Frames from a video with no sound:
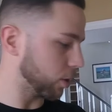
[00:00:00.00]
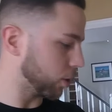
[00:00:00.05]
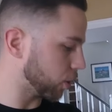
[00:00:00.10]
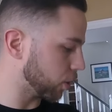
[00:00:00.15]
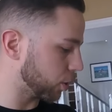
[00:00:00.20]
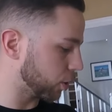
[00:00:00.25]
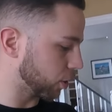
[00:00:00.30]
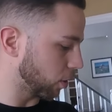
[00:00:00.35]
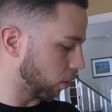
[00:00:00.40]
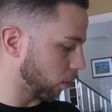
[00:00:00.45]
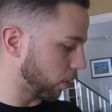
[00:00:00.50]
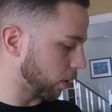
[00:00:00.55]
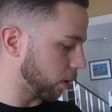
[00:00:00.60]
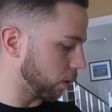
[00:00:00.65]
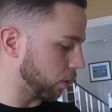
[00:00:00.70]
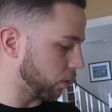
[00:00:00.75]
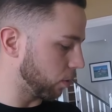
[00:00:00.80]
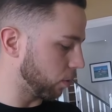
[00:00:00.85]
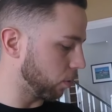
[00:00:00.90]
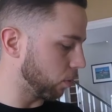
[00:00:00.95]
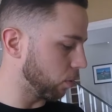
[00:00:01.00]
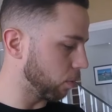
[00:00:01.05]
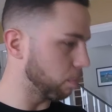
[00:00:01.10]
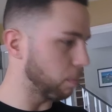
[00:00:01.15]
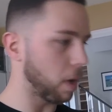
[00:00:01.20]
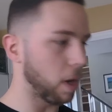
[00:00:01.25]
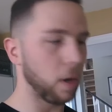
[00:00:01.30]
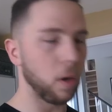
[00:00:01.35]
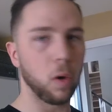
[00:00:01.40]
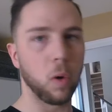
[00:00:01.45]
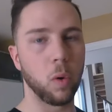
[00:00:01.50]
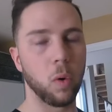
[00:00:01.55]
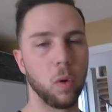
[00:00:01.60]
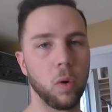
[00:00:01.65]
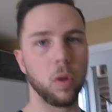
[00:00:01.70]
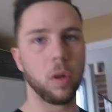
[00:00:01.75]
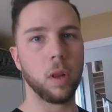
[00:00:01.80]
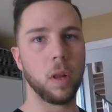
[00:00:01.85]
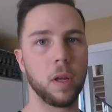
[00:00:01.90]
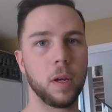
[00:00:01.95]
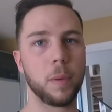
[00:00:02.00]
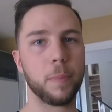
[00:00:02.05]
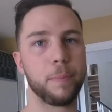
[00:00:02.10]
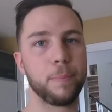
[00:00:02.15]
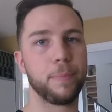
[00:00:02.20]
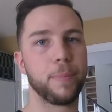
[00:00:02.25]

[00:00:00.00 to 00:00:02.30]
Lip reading: showing you my whole